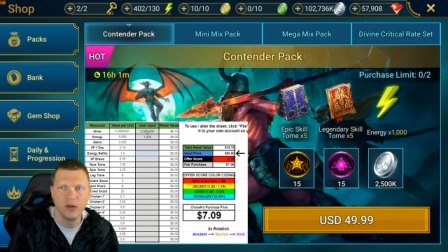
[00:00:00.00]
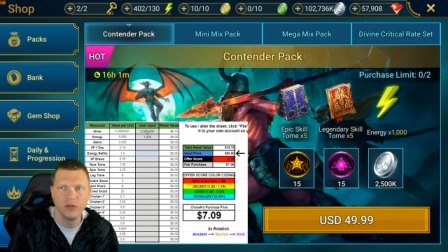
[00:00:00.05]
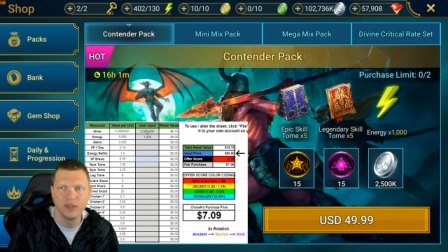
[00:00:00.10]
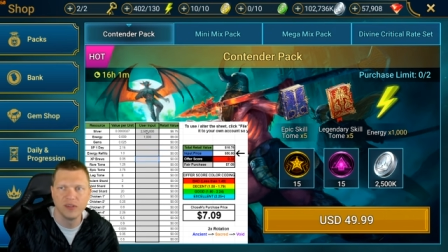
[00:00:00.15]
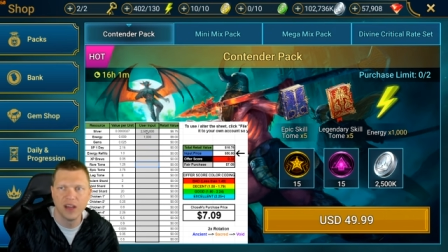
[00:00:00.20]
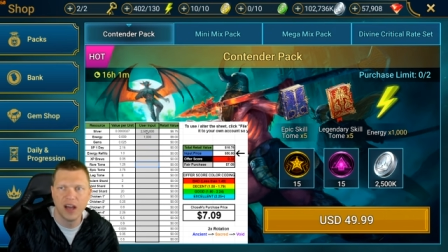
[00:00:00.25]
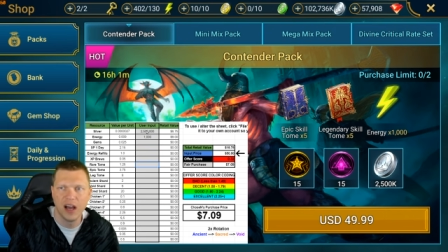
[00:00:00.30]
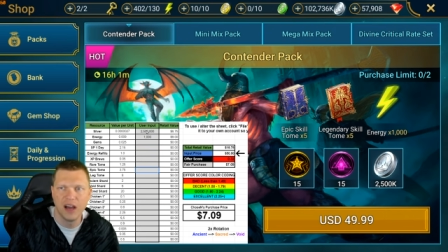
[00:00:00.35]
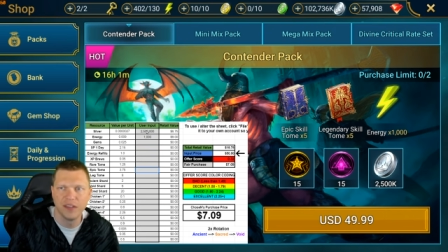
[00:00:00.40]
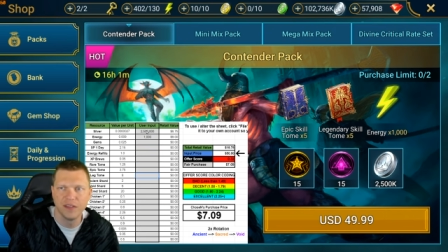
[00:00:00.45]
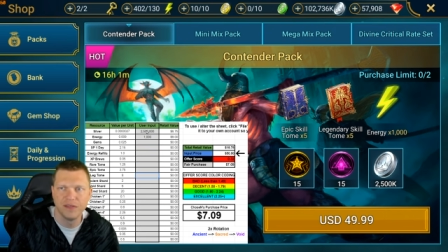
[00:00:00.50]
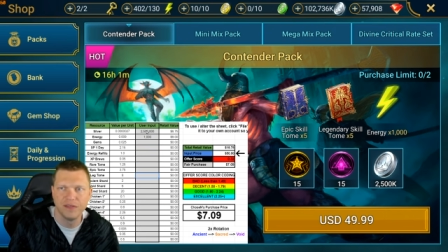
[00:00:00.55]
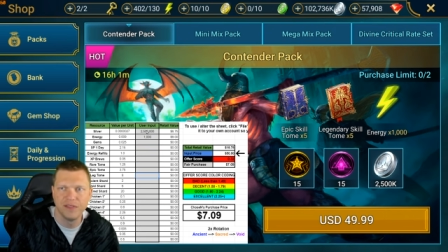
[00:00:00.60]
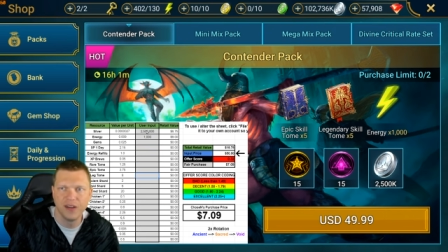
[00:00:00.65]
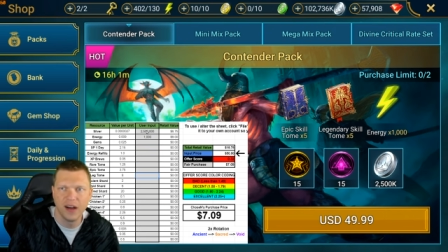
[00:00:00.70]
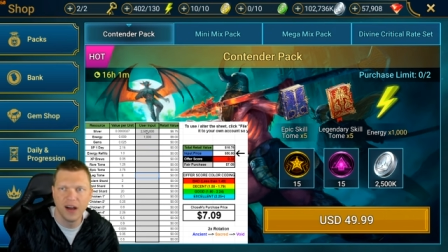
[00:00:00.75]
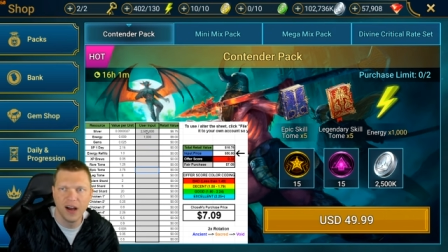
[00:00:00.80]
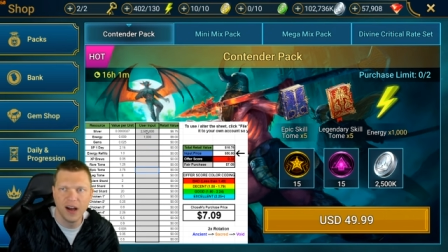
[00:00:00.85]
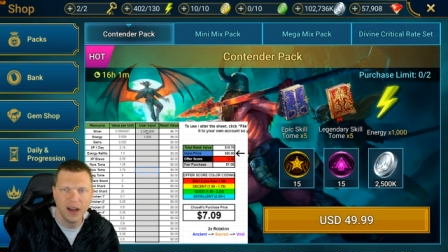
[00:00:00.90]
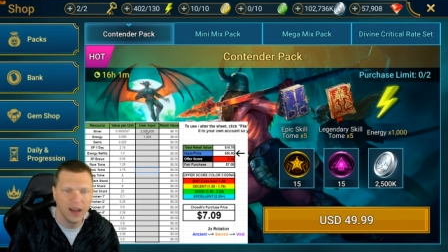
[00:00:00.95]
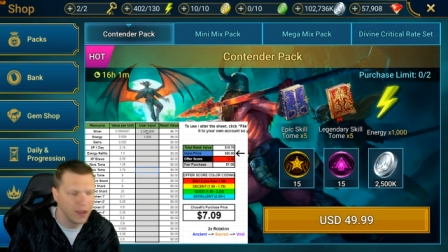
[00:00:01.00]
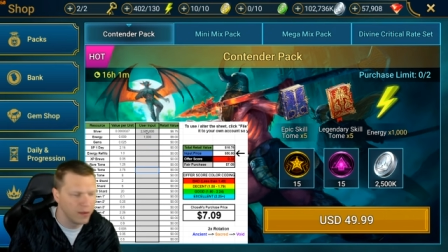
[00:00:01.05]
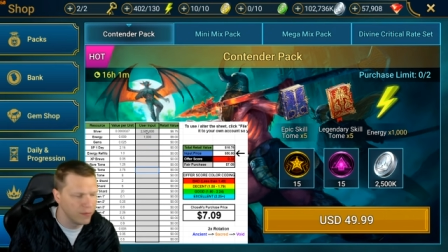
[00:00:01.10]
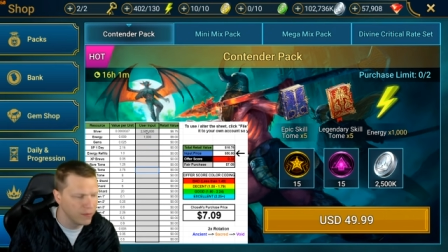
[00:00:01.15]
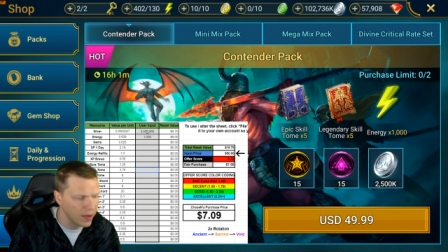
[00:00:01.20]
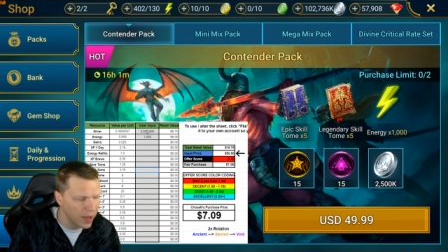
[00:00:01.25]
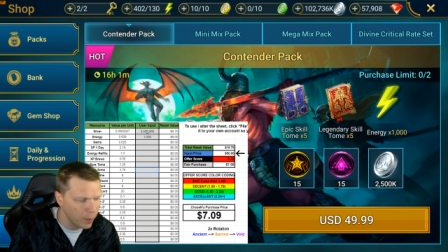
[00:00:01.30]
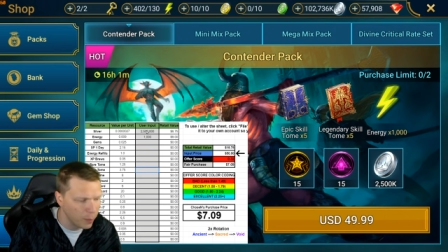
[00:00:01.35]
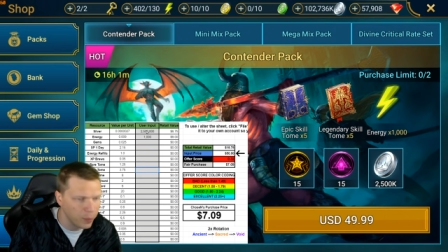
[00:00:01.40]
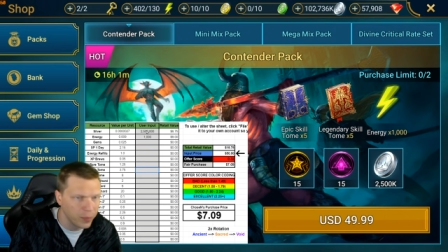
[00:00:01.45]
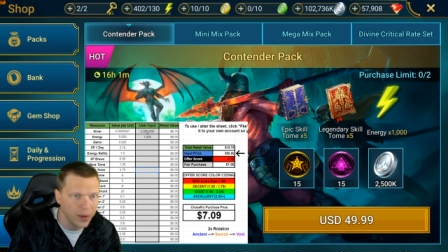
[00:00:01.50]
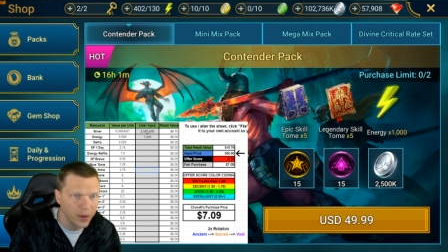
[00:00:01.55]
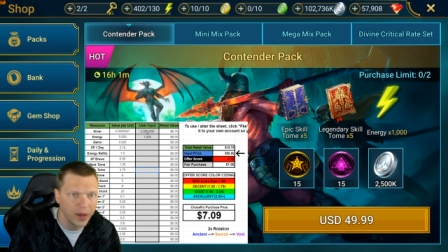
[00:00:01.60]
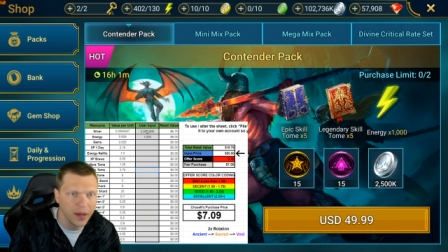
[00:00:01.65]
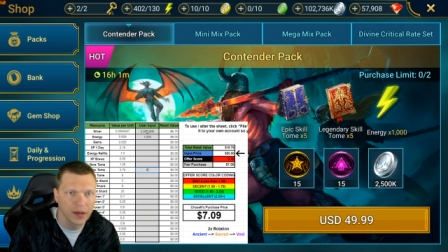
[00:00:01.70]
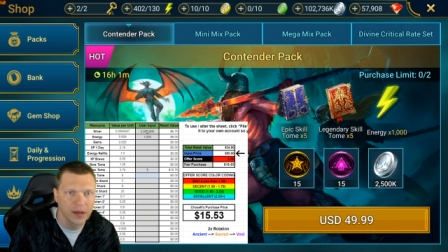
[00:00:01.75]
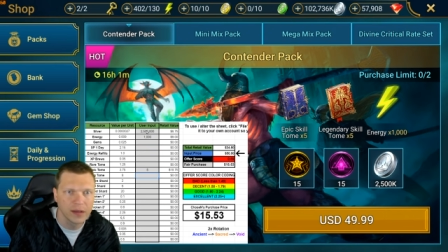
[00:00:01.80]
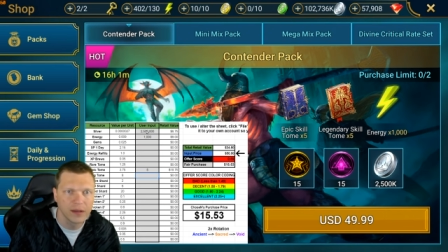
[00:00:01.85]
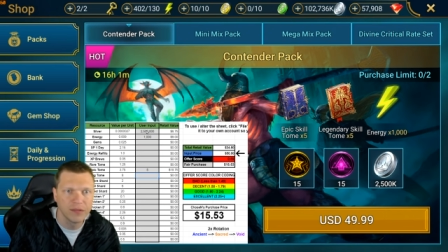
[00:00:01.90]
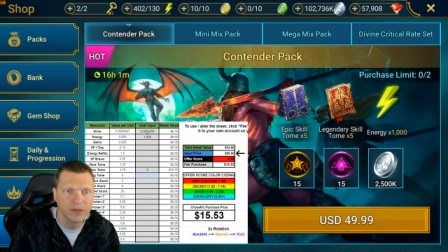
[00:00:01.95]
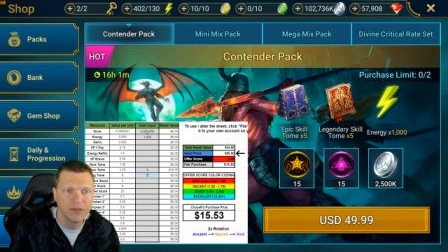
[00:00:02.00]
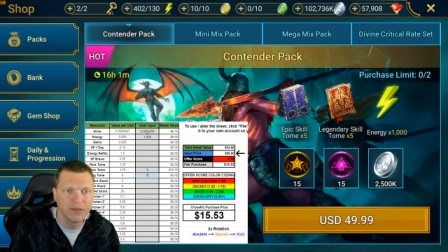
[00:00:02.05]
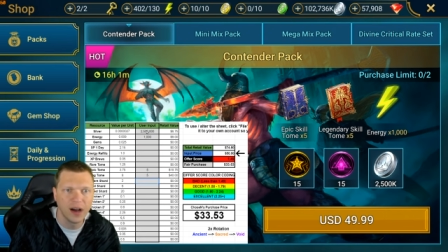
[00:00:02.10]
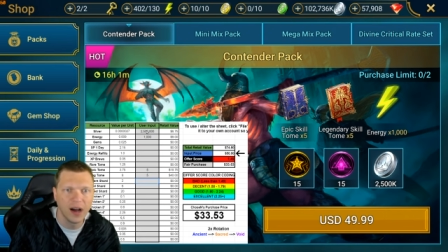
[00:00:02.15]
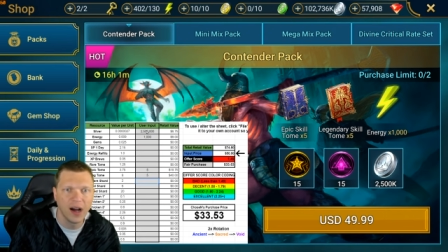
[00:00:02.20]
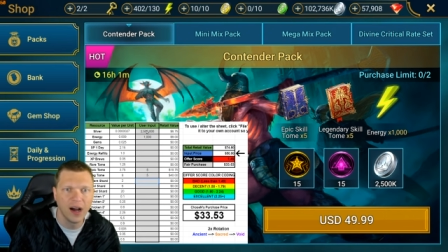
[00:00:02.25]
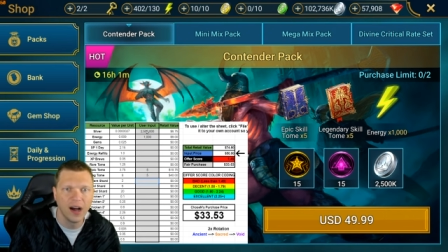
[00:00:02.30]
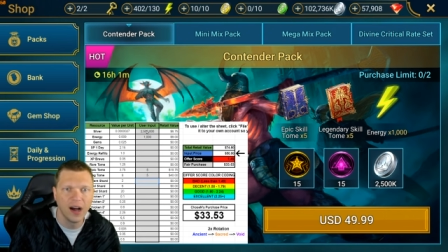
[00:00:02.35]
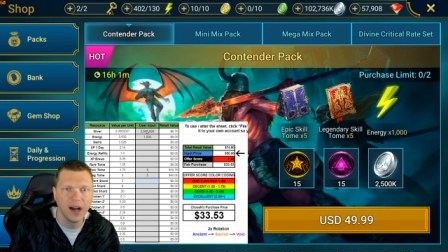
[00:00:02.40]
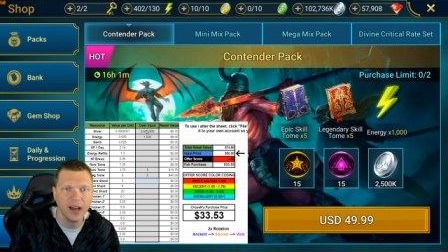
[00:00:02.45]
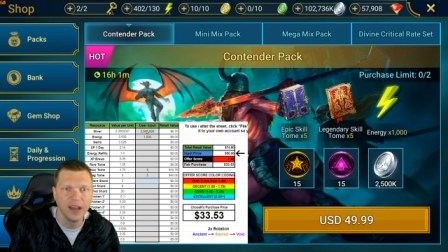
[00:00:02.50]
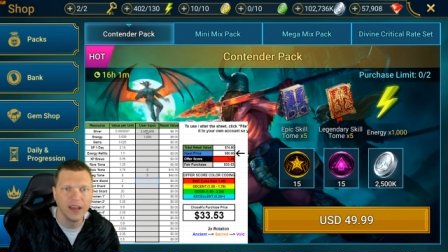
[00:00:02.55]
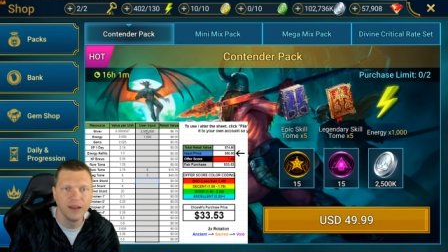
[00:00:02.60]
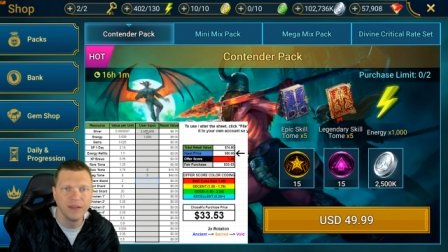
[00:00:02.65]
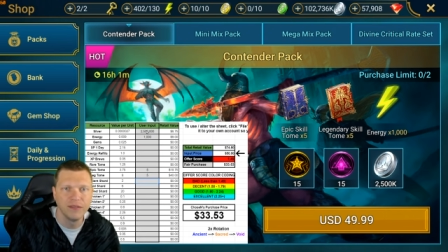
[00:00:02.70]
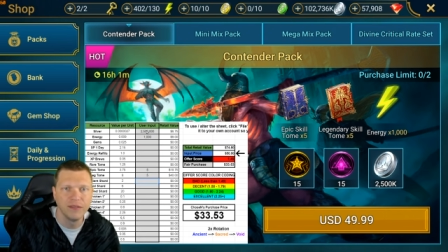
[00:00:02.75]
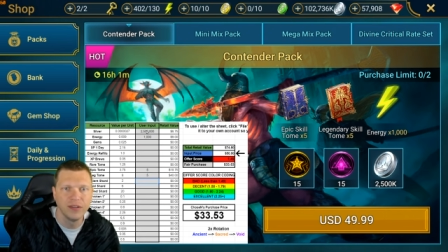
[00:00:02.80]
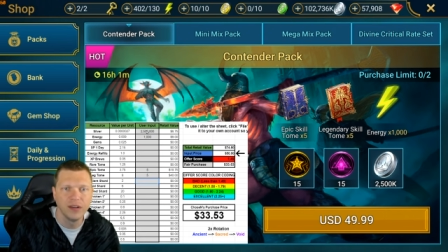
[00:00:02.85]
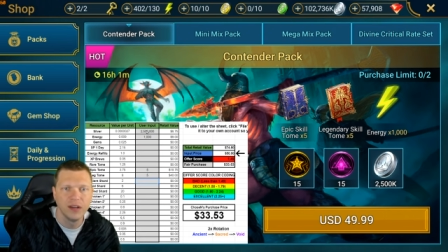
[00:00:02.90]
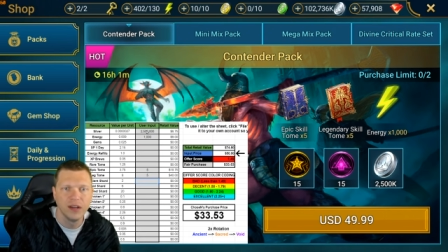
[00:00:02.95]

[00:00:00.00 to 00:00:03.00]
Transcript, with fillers: We've got the five epic five.